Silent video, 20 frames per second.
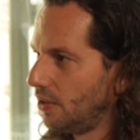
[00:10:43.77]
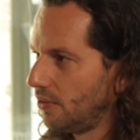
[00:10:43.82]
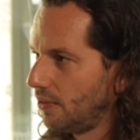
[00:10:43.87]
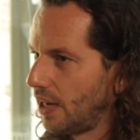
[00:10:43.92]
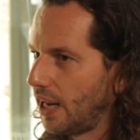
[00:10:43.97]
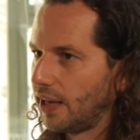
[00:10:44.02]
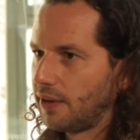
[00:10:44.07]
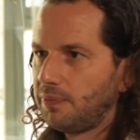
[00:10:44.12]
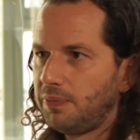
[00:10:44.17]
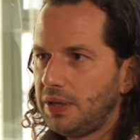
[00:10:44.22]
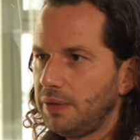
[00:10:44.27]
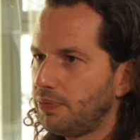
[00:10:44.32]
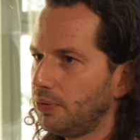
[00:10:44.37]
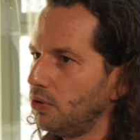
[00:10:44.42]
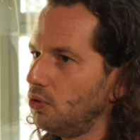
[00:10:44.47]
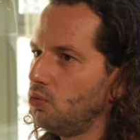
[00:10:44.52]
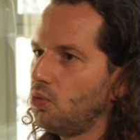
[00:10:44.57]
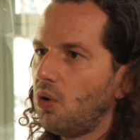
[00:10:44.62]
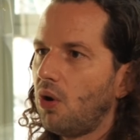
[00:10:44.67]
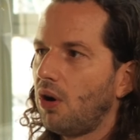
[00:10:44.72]
Like
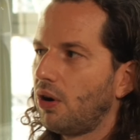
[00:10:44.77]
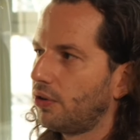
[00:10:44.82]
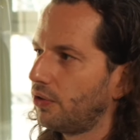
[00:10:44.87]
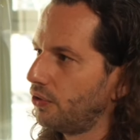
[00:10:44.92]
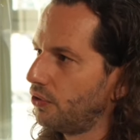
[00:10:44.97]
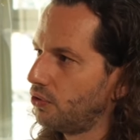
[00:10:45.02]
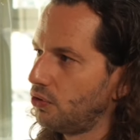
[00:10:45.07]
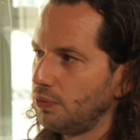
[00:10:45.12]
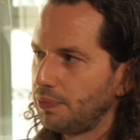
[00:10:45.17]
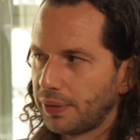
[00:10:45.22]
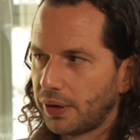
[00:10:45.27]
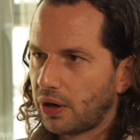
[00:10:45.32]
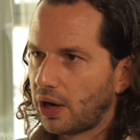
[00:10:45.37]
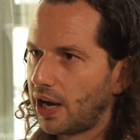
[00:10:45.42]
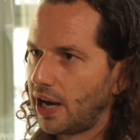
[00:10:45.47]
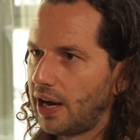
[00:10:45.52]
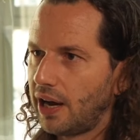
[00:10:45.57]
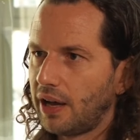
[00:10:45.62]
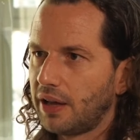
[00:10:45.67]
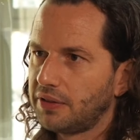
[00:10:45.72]
people work super
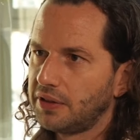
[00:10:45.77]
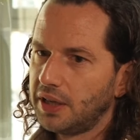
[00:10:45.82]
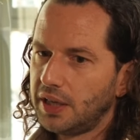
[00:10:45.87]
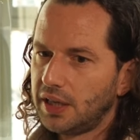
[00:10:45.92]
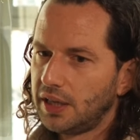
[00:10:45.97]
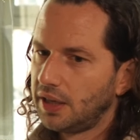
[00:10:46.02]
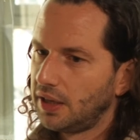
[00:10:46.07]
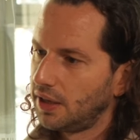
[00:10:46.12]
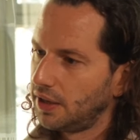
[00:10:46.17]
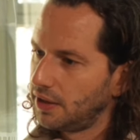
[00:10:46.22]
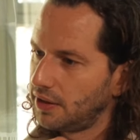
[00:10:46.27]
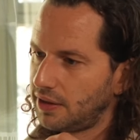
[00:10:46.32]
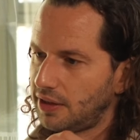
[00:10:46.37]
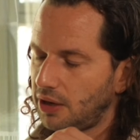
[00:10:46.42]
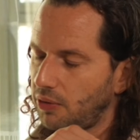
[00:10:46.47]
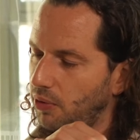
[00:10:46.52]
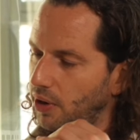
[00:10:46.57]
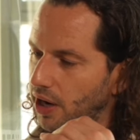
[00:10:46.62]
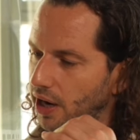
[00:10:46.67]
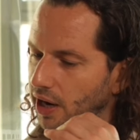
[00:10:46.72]
hard. They
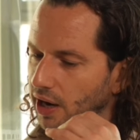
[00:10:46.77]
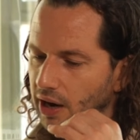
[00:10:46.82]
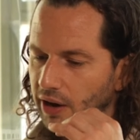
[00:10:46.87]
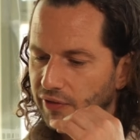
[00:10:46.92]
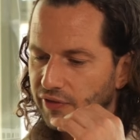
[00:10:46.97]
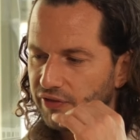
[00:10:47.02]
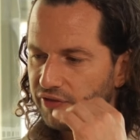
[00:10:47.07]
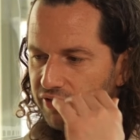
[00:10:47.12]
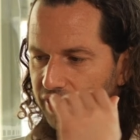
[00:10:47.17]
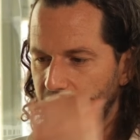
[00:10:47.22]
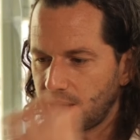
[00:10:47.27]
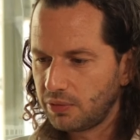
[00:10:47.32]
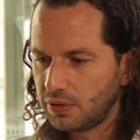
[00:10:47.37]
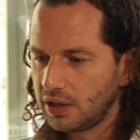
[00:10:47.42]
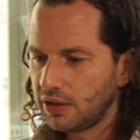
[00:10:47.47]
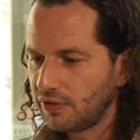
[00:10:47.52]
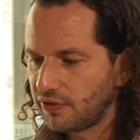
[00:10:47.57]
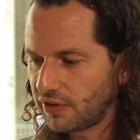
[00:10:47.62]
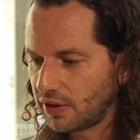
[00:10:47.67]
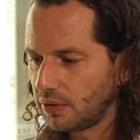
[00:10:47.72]
were
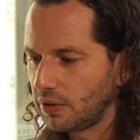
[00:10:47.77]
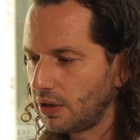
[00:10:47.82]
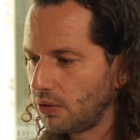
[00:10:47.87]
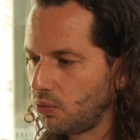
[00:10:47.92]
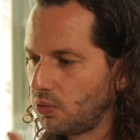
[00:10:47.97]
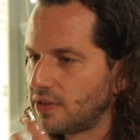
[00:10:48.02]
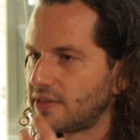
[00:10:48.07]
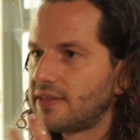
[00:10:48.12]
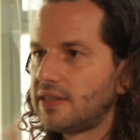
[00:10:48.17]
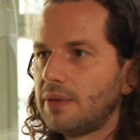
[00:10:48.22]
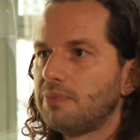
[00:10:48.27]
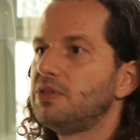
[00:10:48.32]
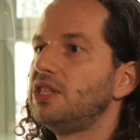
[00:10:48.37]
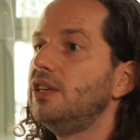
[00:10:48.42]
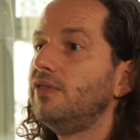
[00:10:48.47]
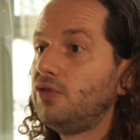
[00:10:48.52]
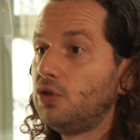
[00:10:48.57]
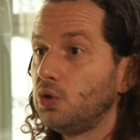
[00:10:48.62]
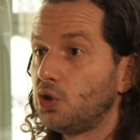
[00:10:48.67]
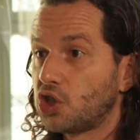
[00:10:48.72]
very, very
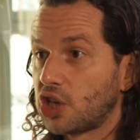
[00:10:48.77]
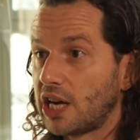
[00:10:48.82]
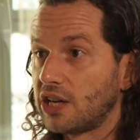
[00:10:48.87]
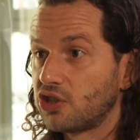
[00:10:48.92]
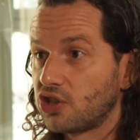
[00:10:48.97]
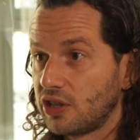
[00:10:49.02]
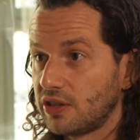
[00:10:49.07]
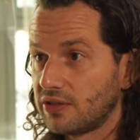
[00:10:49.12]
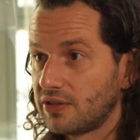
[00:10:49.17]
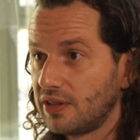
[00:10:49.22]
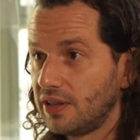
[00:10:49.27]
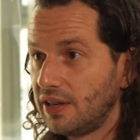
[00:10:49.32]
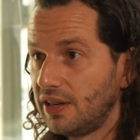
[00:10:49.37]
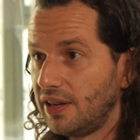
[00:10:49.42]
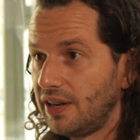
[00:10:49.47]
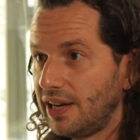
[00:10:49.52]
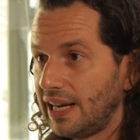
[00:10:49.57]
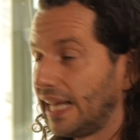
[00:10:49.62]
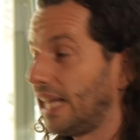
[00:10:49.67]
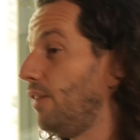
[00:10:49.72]
receptive to changes.
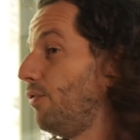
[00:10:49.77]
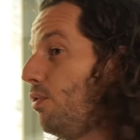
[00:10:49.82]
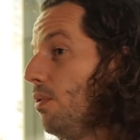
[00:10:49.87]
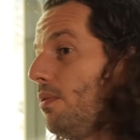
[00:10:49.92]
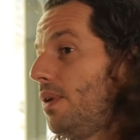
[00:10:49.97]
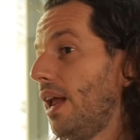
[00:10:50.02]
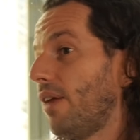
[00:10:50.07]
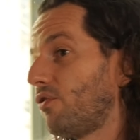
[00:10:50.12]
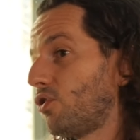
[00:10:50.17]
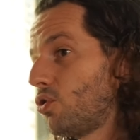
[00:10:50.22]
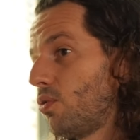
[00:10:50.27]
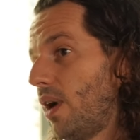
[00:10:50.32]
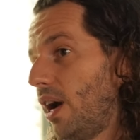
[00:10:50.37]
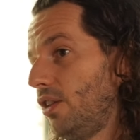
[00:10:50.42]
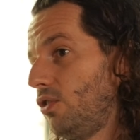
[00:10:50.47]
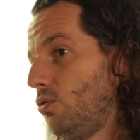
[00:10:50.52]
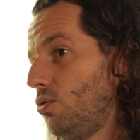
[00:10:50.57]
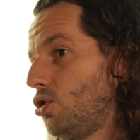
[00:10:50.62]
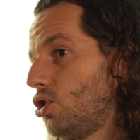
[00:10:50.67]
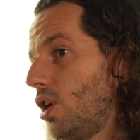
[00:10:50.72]
Like if we will have
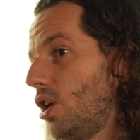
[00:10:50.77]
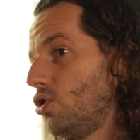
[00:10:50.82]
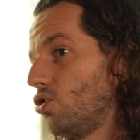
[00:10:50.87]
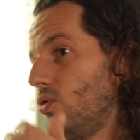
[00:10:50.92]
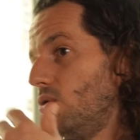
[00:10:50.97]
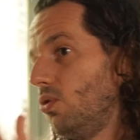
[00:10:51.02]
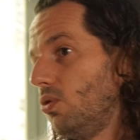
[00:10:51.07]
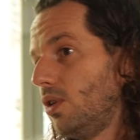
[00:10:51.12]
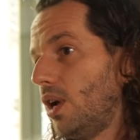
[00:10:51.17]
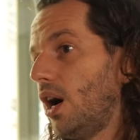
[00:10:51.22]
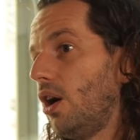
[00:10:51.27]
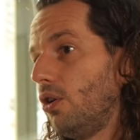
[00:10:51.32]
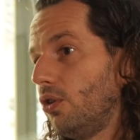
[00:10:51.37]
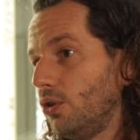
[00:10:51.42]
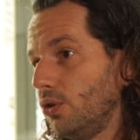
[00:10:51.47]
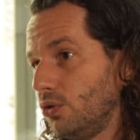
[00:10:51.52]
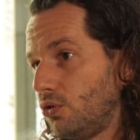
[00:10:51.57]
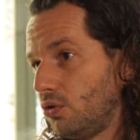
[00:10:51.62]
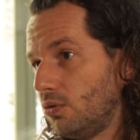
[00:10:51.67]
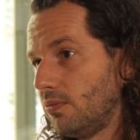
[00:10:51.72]
tried to change all our
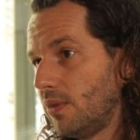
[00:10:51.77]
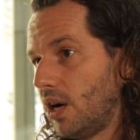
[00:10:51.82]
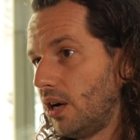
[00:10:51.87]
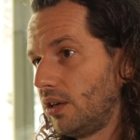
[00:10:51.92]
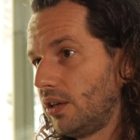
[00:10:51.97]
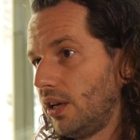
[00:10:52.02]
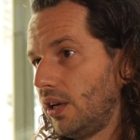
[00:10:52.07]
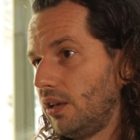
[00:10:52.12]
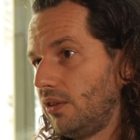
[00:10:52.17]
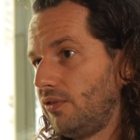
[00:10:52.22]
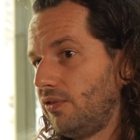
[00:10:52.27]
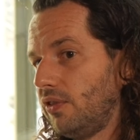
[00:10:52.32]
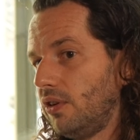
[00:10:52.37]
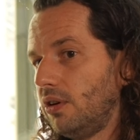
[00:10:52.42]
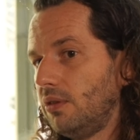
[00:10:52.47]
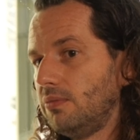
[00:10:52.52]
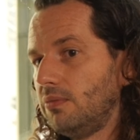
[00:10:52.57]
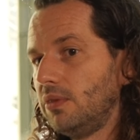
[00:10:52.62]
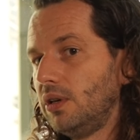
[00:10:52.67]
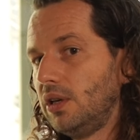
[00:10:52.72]
go-to-market
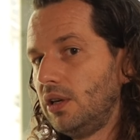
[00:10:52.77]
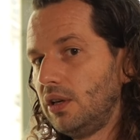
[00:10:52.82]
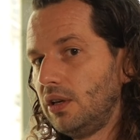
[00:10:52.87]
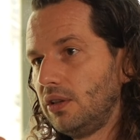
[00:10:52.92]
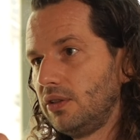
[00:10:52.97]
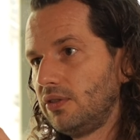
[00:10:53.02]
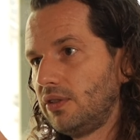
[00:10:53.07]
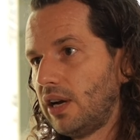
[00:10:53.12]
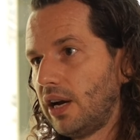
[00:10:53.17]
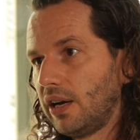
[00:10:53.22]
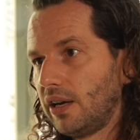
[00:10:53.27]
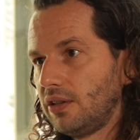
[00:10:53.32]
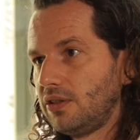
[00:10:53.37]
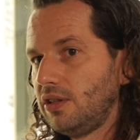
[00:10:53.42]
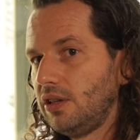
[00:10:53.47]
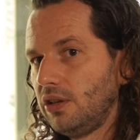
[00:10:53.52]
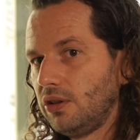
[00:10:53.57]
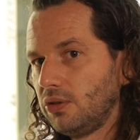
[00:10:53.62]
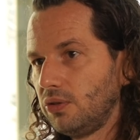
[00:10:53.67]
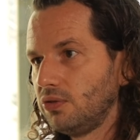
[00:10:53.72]
from
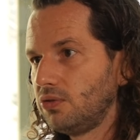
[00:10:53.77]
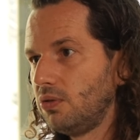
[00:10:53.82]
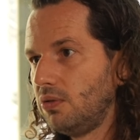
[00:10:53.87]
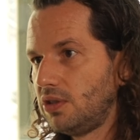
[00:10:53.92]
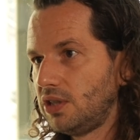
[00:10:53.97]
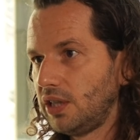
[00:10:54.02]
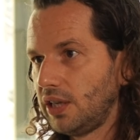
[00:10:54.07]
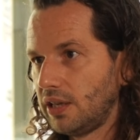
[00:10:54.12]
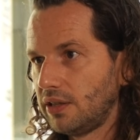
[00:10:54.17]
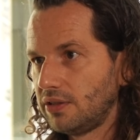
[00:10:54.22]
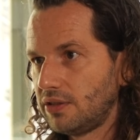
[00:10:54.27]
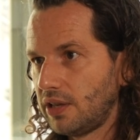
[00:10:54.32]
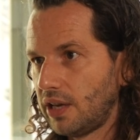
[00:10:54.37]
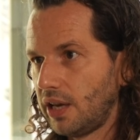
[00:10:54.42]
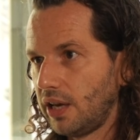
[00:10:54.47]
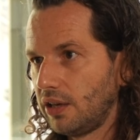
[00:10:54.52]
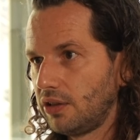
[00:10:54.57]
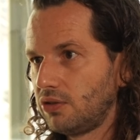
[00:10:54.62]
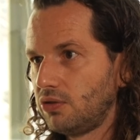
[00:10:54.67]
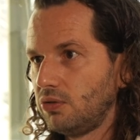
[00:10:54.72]
targeting consulting and
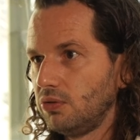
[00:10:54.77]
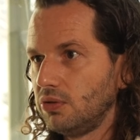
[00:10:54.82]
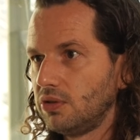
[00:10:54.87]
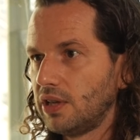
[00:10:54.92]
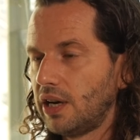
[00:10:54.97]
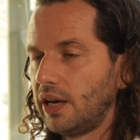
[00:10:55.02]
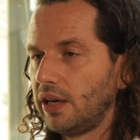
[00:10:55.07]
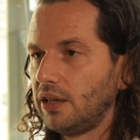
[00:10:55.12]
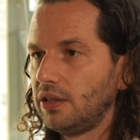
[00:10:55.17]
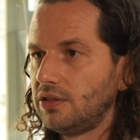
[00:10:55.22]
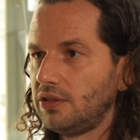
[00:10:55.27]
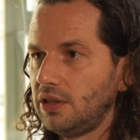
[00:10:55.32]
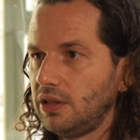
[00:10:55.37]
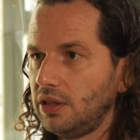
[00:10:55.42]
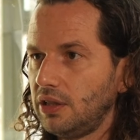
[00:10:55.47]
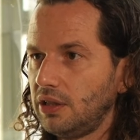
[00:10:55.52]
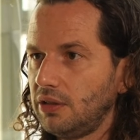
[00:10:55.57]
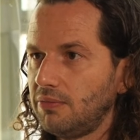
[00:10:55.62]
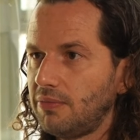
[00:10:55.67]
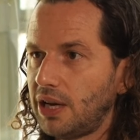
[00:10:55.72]
tech to
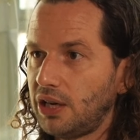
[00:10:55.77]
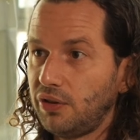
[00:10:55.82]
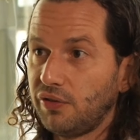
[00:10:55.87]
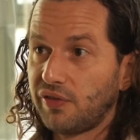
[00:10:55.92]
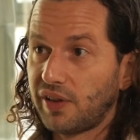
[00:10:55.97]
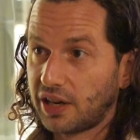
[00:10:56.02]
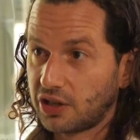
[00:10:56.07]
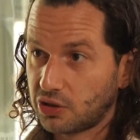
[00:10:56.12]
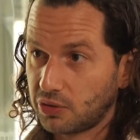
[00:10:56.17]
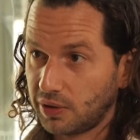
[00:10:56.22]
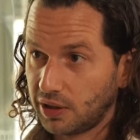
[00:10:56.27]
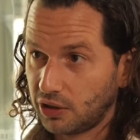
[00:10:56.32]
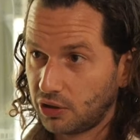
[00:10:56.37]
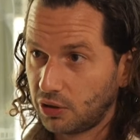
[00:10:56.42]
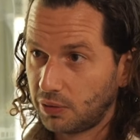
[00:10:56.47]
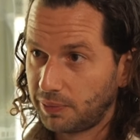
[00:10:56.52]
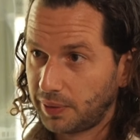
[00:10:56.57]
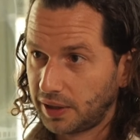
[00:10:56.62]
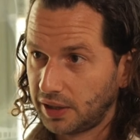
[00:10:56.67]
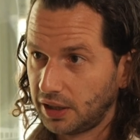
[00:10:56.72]
targeting manufacturing
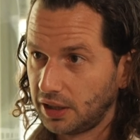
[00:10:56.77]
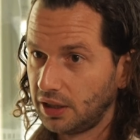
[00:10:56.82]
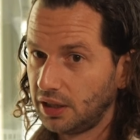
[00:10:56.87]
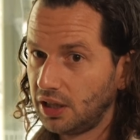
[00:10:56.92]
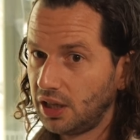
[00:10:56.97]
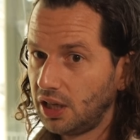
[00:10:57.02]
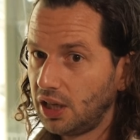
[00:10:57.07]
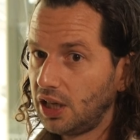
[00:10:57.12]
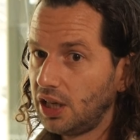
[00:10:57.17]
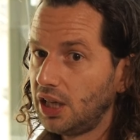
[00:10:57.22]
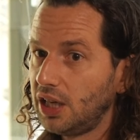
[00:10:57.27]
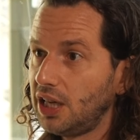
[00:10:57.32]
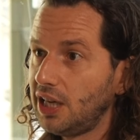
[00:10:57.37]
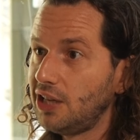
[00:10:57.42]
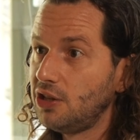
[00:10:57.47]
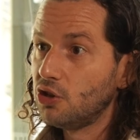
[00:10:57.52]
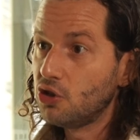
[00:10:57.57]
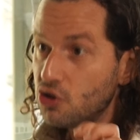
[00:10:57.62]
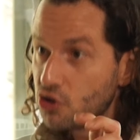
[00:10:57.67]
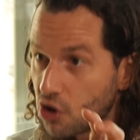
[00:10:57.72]
company
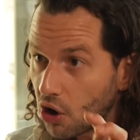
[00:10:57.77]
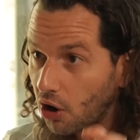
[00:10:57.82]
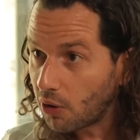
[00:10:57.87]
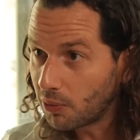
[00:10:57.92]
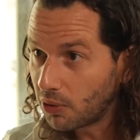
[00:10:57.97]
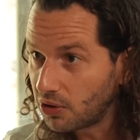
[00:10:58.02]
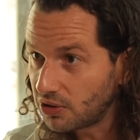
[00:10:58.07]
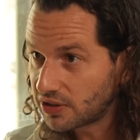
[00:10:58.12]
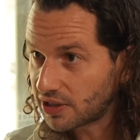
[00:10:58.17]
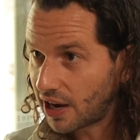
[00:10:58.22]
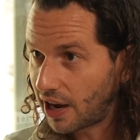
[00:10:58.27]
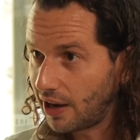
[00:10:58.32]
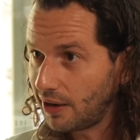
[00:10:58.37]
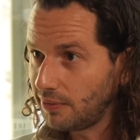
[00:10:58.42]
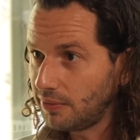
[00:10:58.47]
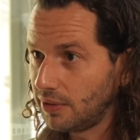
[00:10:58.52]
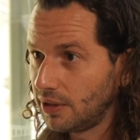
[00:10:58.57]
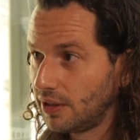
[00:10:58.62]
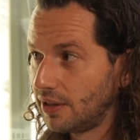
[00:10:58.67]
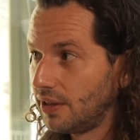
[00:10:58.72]
in a normal
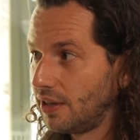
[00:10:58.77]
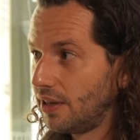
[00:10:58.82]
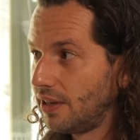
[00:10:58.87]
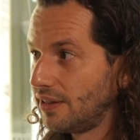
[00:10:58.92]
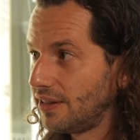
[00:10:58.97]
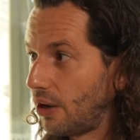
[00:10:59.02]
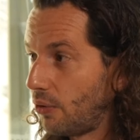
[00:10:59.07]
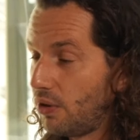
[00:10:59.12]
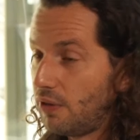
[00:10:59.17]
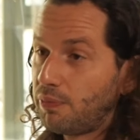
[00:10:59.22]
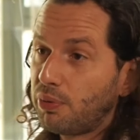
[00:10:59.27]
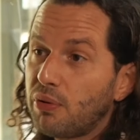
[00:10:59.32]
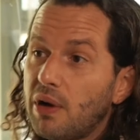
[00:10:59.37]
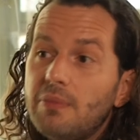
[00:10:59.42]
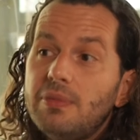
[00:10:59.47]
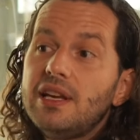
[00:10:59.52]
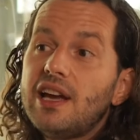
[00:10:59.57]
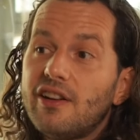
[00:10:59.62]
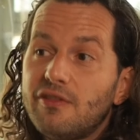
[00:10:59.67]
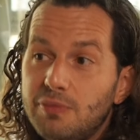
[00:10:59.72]
time, that would
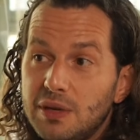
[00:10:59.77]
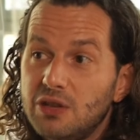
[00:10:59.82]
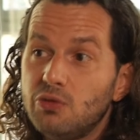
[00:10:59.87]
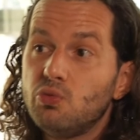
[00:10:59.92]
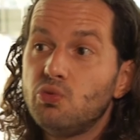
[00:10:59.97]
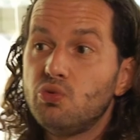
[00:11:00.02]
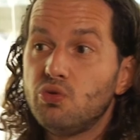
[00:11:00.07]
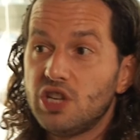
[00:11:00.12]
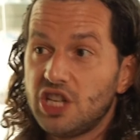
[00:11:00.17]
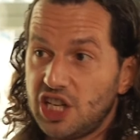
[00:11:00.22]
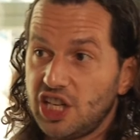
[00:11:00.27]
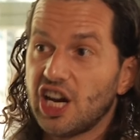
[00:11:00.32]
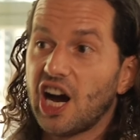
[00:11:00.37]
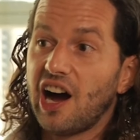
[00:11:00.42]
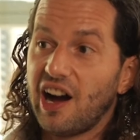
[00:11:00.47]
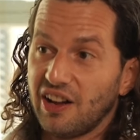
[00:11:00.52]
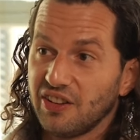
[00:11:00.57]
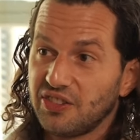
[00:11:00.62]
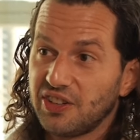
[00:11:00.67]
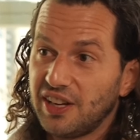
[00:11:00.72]
probably have been really
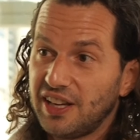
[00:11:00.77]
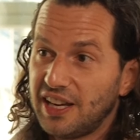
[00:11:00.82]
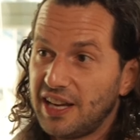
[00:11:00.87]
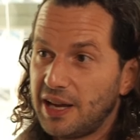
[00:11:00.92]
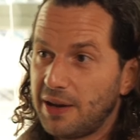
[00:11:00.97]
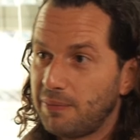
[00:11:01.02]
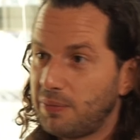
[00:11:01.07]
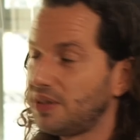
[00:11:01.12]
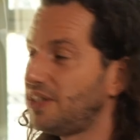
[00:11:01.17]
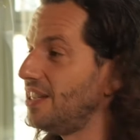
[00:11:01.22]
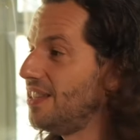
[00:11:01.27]
hard. But